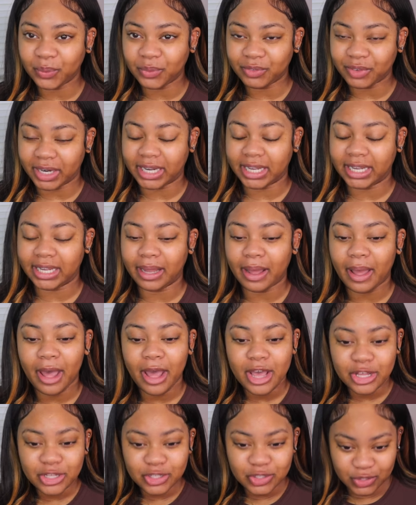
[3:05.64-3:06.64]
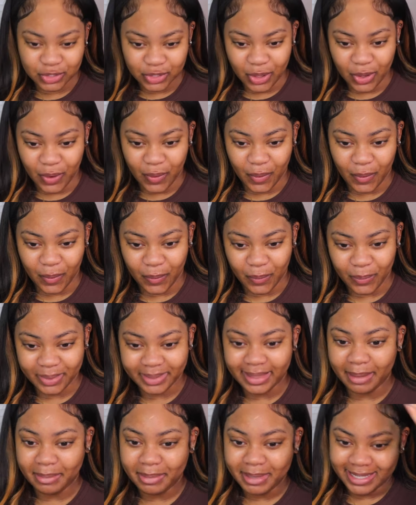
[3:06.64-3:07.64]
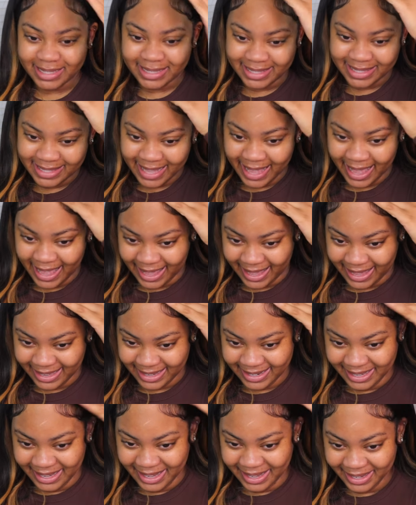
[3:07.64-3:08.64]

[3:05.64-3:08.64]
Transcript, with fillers: right? So with that being said,